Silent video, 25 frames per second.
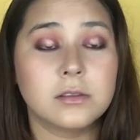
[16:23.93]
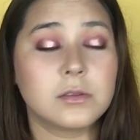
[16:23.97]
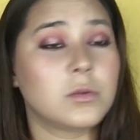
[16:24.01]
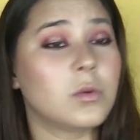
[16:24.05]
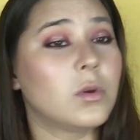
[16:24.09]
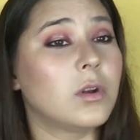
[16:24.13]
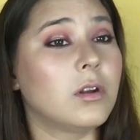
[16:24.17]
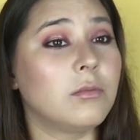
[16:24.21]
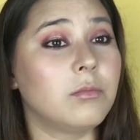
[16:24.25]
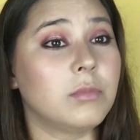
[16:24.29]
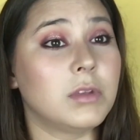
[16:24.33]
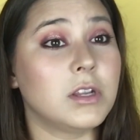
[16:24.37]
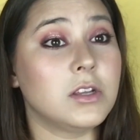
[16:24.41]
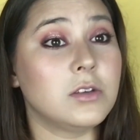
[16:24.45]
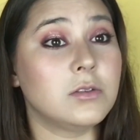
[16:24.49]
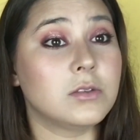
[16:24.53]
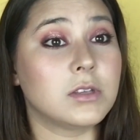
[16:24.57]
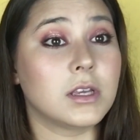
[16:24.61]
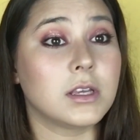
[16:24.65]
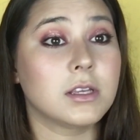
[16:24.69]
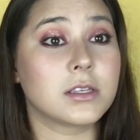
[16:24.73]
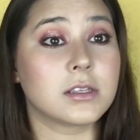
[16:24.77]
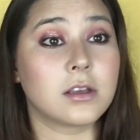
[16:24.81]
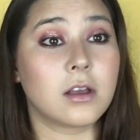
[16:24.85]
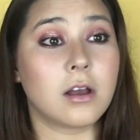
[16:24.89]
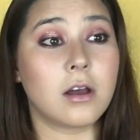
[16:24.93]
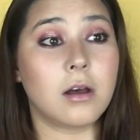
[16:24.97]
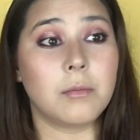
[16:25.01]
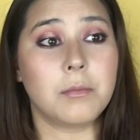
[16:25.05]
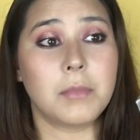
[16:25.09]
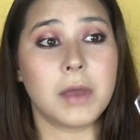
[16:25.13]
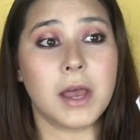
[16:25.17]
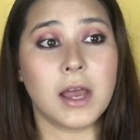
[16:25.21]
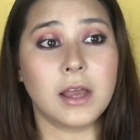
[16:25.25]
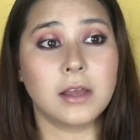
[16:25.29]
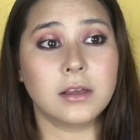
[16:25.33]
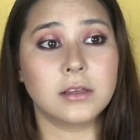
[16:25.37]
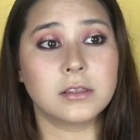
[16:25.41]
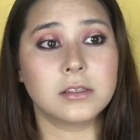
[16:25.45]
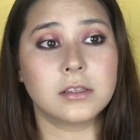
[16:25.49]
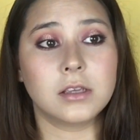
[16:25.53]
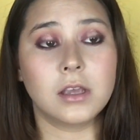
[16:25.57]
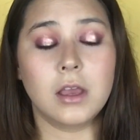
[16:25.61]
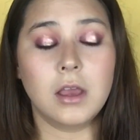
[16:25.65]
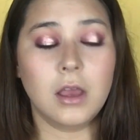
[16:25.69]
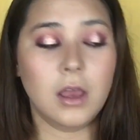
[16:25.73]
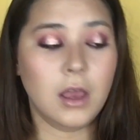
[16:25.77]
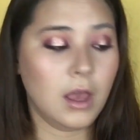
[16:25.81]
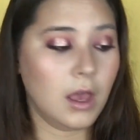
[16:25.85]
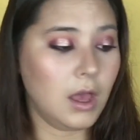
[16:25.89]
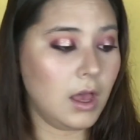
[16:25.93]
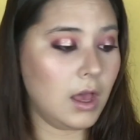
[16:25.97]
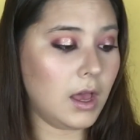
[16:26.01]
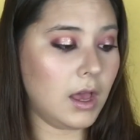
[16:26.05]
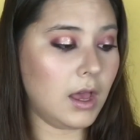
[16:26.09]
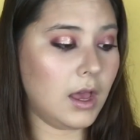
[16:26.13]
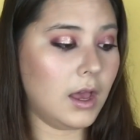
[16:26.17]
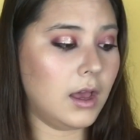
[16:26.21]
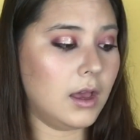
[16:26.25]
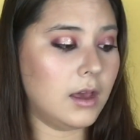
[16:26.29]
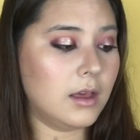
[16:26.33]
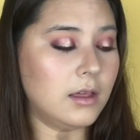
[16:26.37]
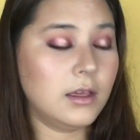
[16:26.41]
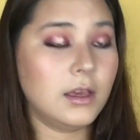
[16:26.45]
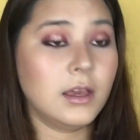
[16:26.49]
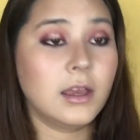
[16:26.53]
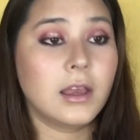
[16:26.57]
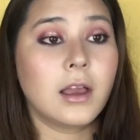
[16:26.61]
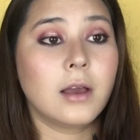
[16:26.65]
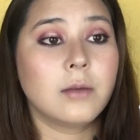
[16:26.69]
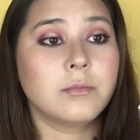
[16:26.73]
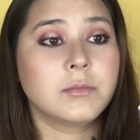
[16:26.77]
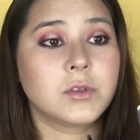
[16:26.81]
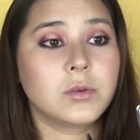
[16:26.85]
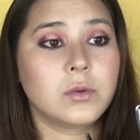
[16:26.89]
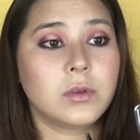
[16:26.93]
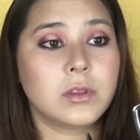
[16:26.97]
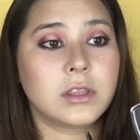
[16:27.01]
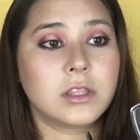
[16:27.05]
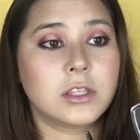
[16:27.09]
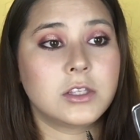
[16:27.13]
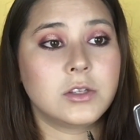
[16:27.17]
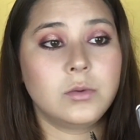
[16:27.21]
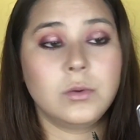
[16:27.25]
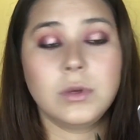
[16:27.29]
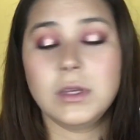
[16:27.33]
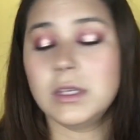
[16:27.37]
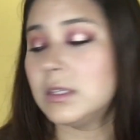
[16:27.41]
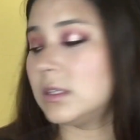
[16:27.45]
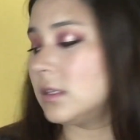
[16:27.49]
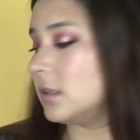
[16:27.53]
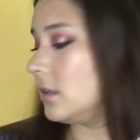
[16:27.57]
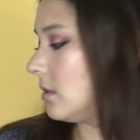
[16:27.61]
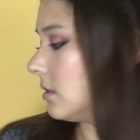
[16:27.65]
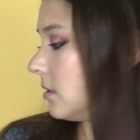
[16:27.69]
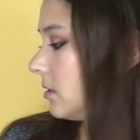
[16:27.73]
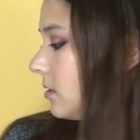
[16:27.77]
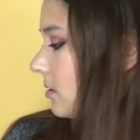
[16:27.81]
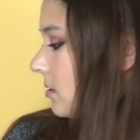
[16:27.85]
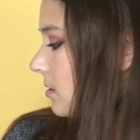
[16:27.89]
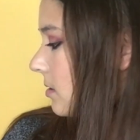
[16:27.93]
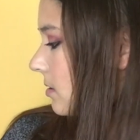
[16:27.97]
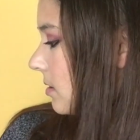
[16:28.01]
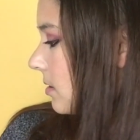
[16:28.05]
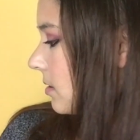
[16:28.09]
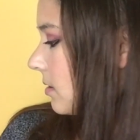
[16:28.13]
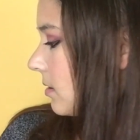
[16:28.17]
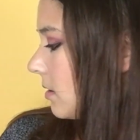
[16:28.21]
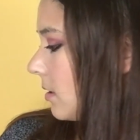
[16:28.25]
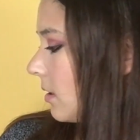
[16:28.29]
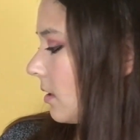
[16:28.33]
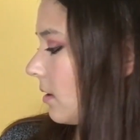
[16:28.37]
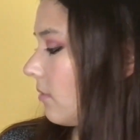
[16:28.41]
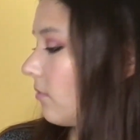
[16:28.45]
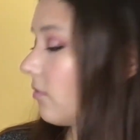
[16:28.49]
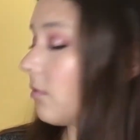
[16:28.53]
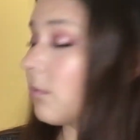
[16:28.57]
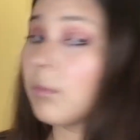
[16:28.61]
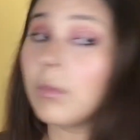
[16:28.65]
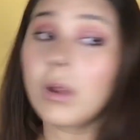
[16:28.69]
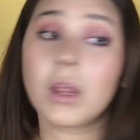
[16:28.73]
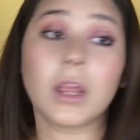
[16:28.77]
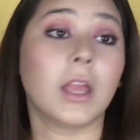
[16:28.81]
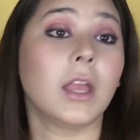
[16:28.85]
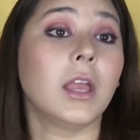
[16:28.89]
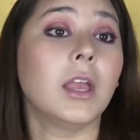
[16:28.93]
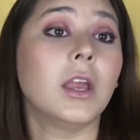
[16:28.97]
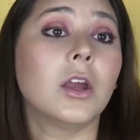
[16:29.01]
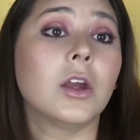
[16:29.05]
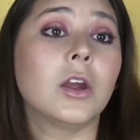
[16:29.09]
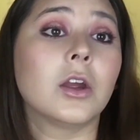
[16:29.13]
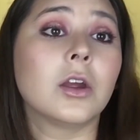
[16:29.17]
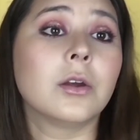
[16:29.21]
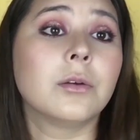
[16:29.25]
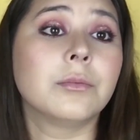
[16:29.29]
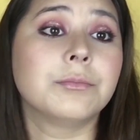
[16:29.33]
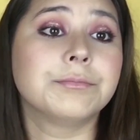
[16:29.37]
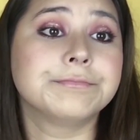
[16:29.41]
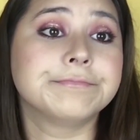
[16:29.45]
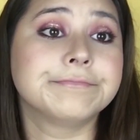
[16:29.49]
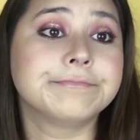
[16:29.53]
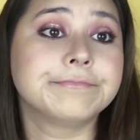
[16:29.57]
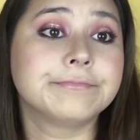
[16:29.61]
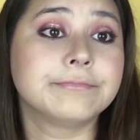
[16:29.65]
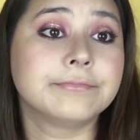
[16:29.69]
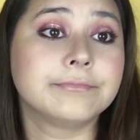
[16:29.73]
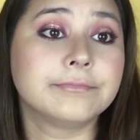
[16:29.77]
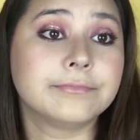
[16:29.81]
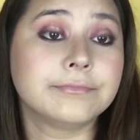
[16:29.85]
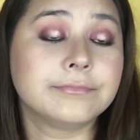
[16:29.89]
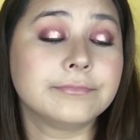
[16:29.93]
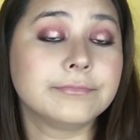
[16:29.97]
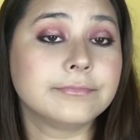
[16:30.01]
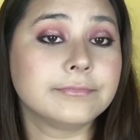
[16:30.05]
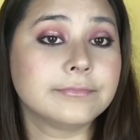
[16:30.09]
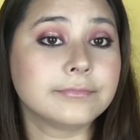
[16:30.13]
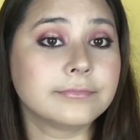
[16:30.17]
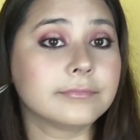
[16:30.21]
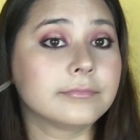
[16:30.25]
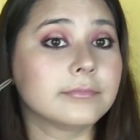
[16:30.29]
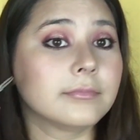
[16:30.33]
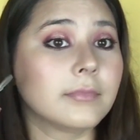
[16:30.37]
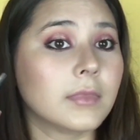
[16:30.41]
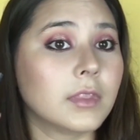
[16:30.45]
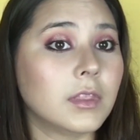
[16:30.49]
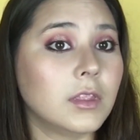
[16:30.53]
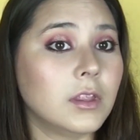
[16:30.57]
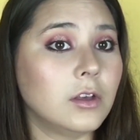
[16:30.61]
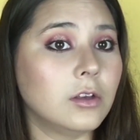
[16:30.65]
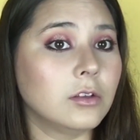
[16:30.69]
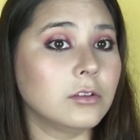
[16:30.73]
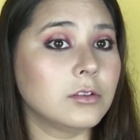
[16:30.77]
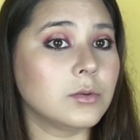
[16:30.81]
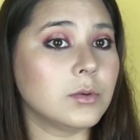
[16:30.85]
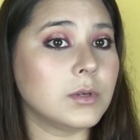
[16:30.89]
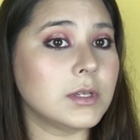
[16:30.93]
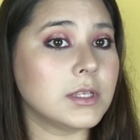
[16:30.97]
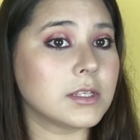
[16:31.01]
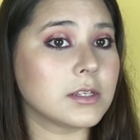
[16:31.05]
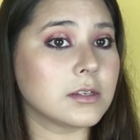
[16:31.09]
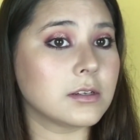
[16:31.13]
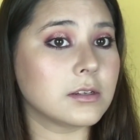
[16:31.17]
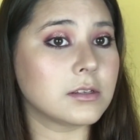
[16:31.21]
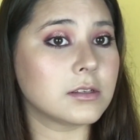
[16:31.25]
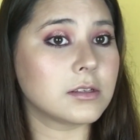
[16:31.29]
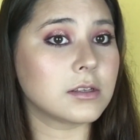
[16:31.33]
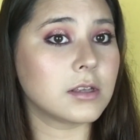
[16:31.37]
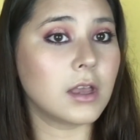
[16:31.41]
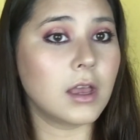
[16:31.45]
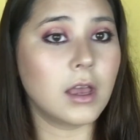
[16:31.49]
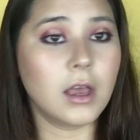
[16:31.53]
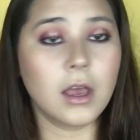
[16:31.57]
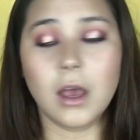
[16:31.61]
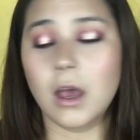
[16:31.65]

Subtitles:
It's what I've been using as a compact. It comes with tweezers. I have them right here. Little tweezers.